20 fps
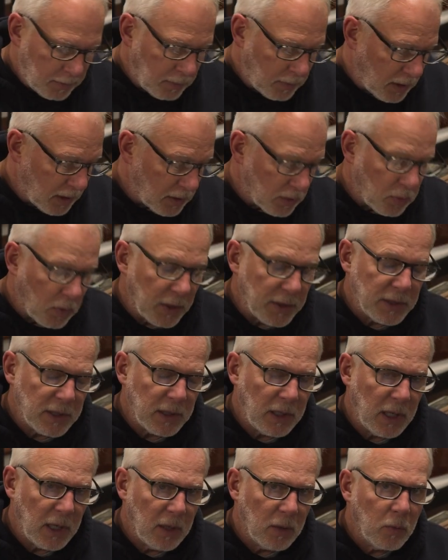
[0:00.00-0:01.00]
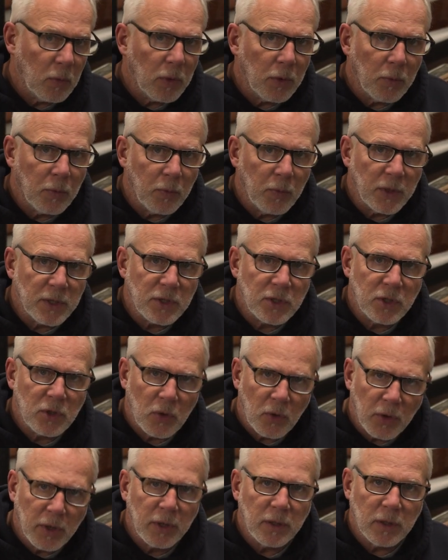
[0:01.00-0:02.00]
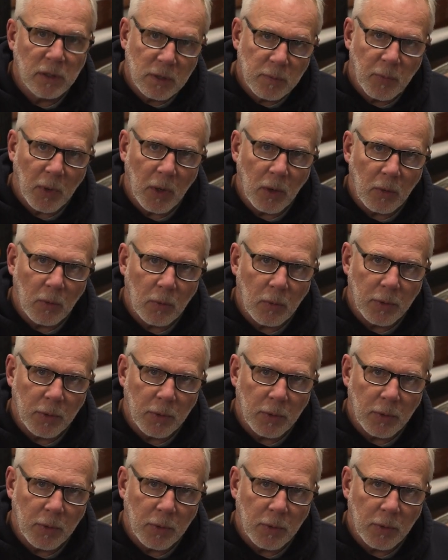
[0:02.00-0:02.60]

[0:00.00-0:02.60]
Because once again, we're restoring this boat.